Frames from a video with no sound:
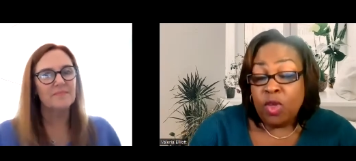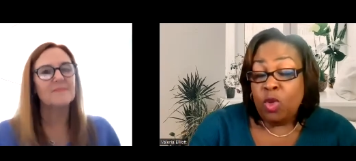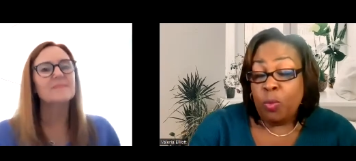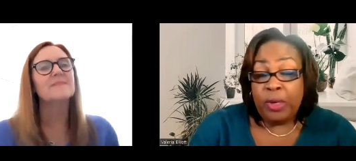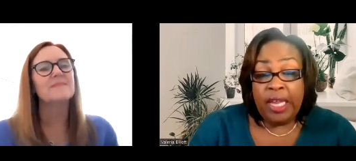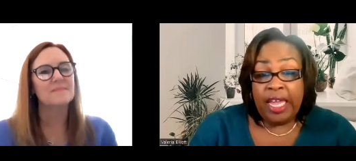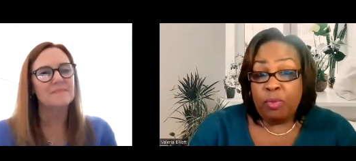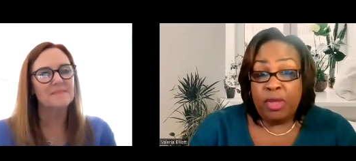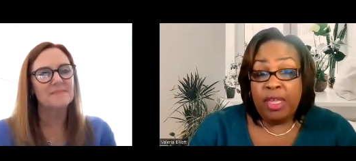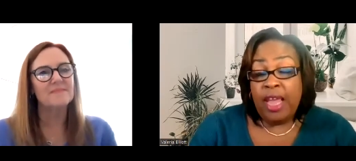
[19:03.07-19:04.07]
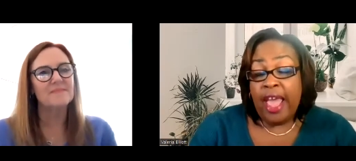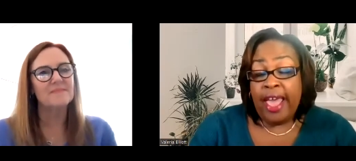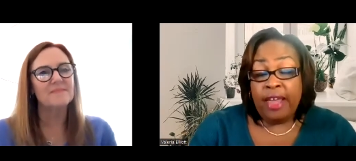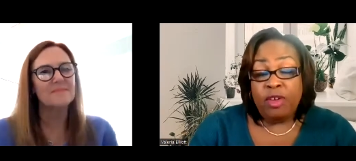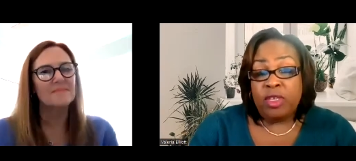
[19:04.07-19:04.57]
Speaker 1: you playing the
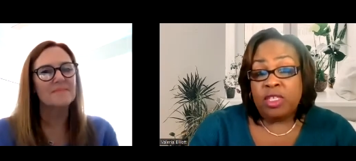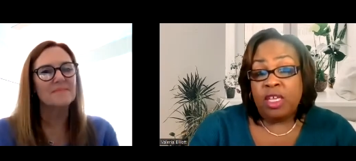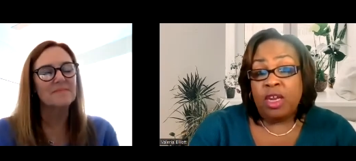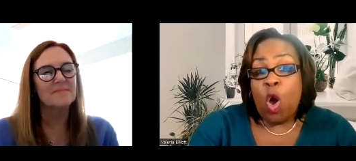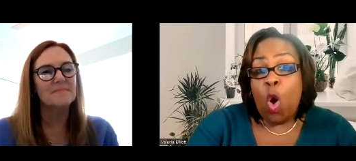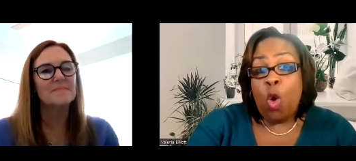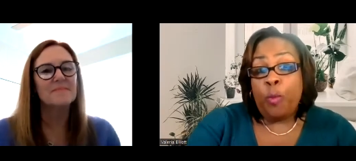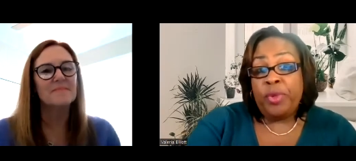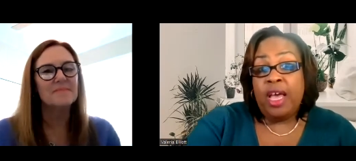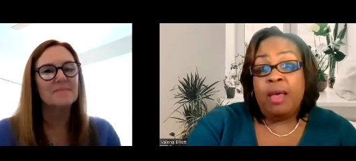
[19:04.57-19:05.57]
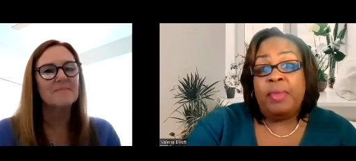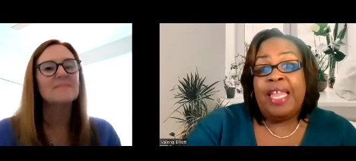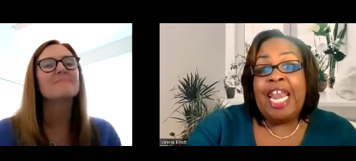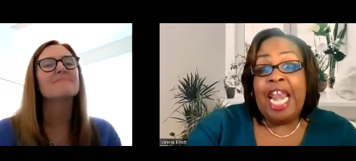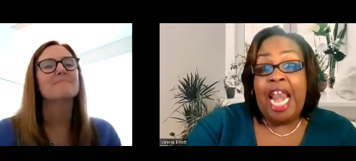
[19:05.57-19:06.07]
piano is going to open up
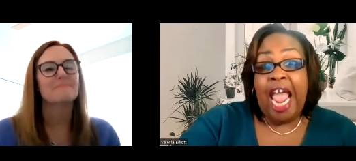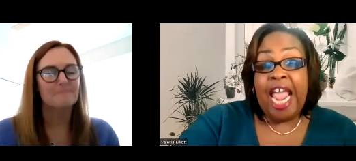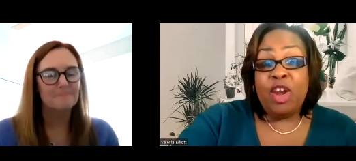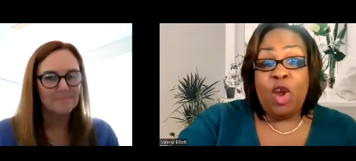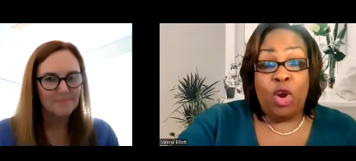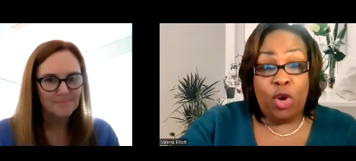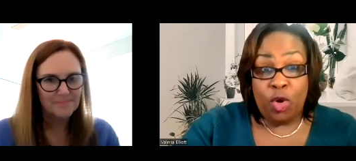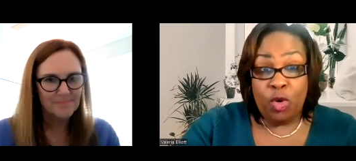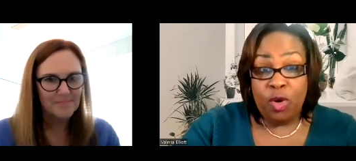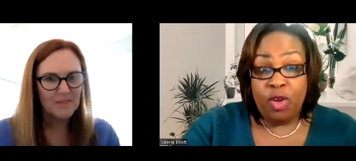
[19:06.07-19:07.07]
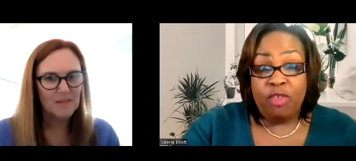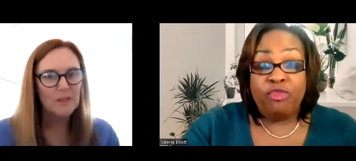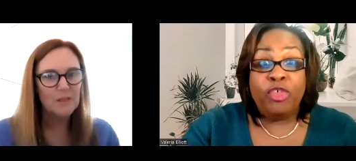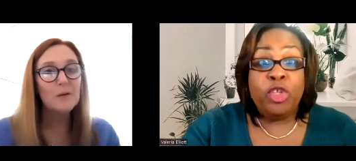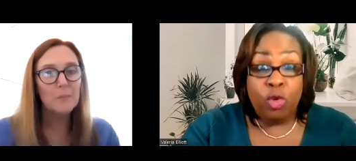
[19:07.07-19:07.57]
later
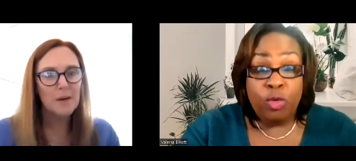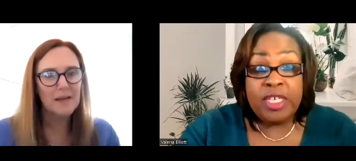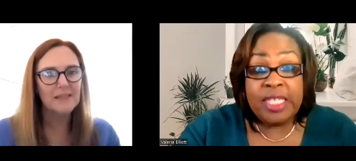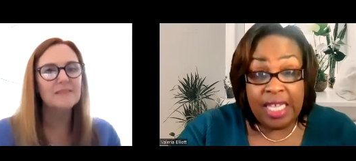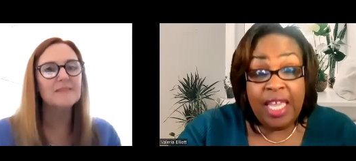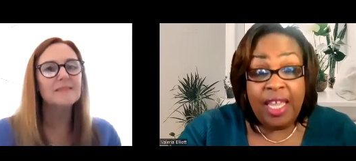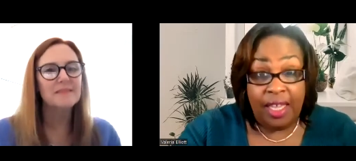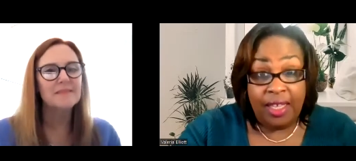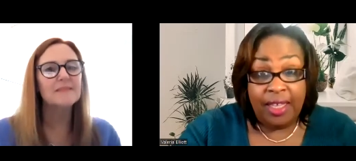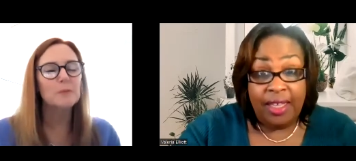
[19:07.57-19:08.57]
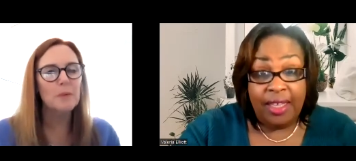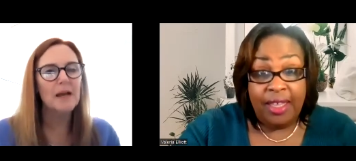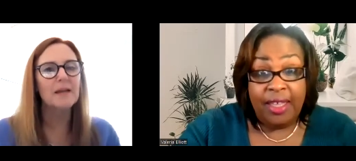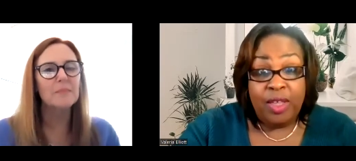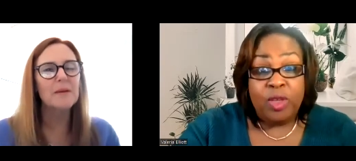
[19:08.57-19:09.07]
for you right. to sing.
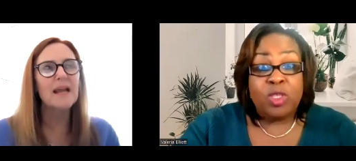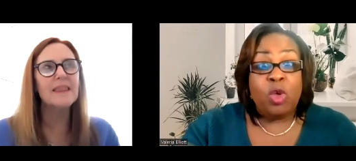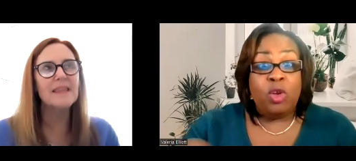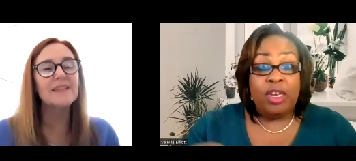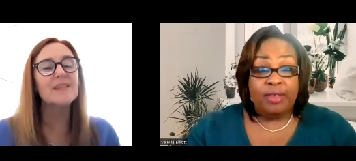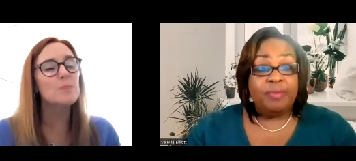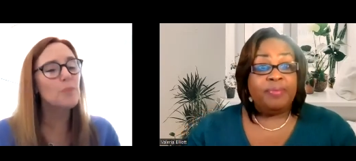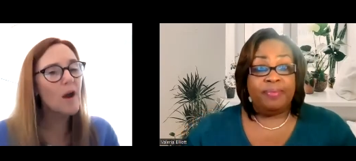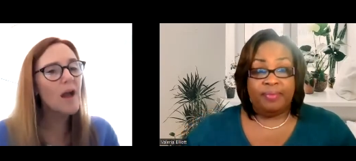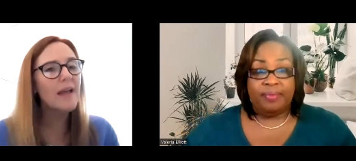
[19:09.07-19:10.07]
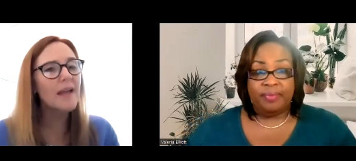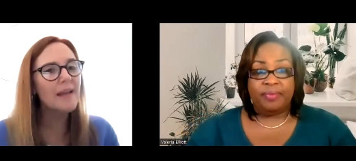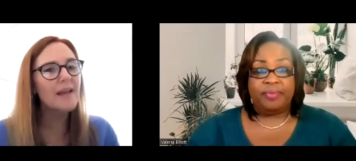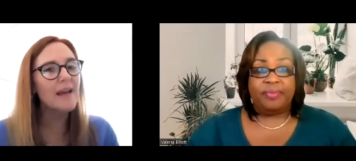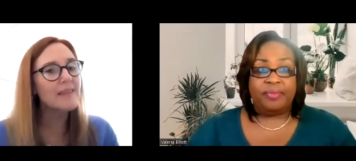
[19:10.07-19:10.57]
Speaker 2: Right. But I so, think
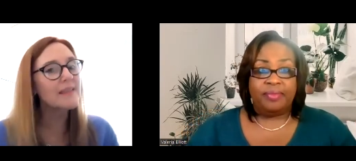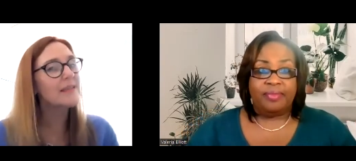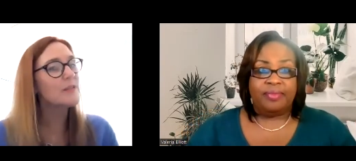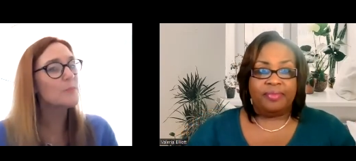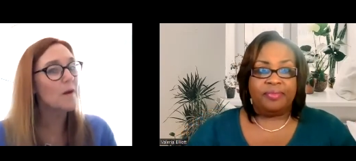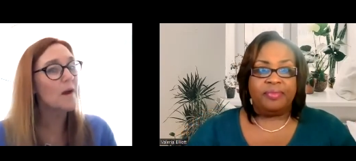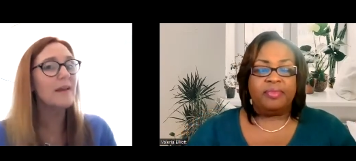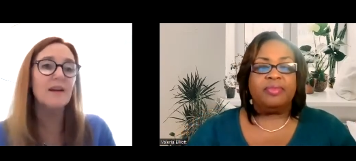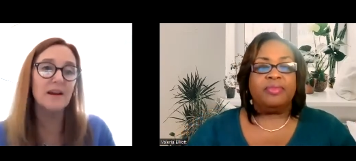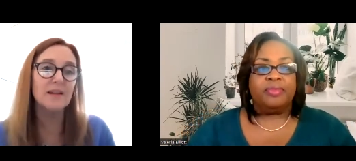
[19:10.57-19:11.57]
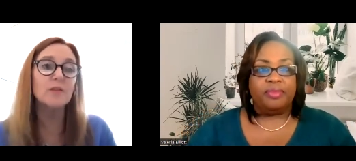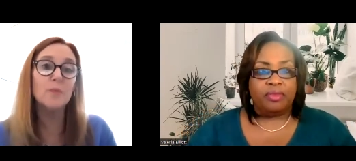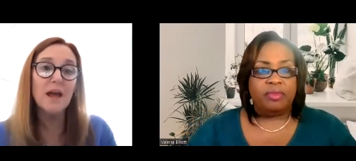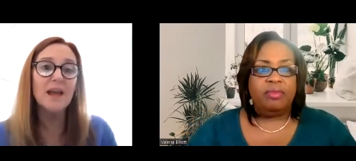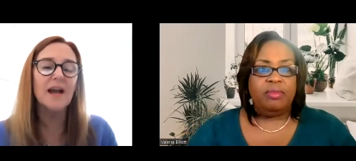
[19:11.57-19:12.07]
pride, I think his pride got in the
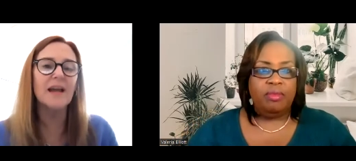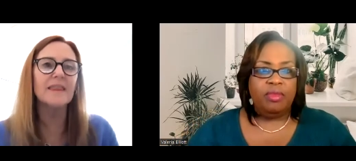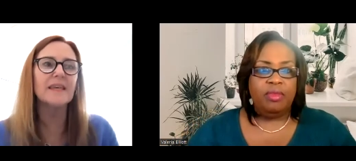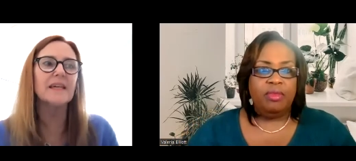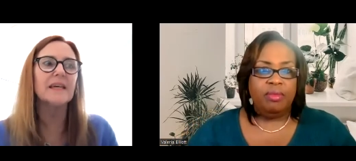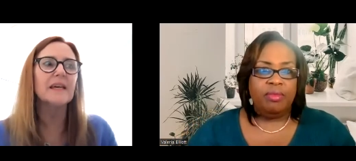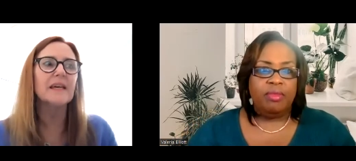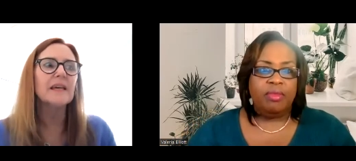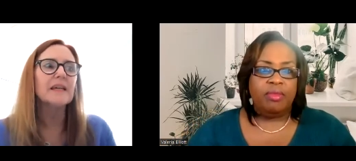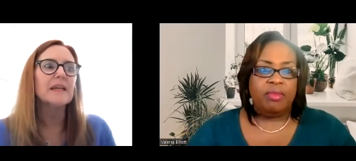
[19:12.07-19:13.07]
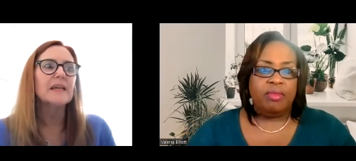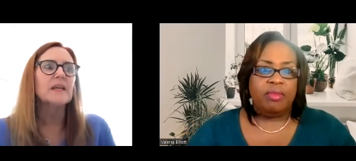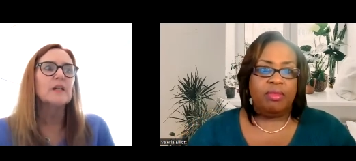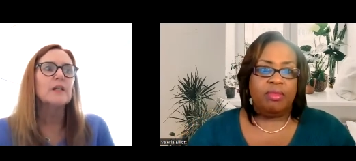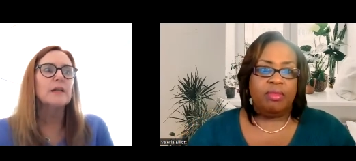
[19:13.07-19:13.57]
way. I think
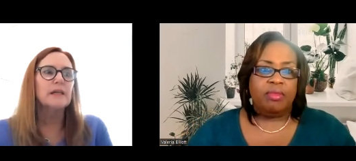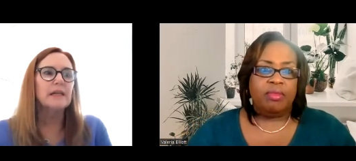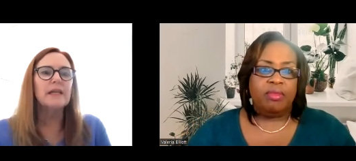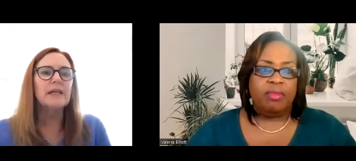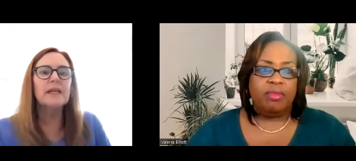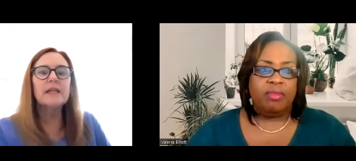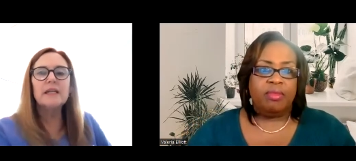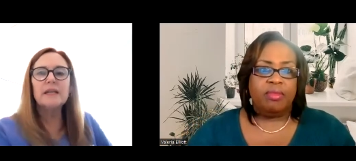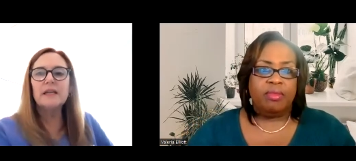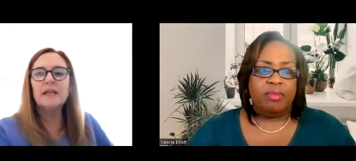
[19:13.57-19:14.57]
he